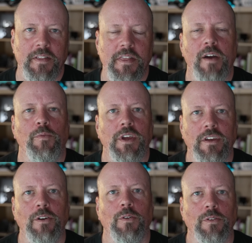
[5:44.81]
that we
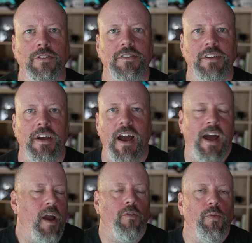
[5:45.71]
use
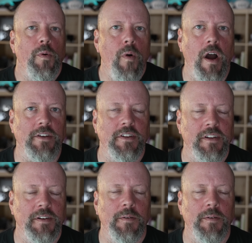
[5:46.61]
however we want.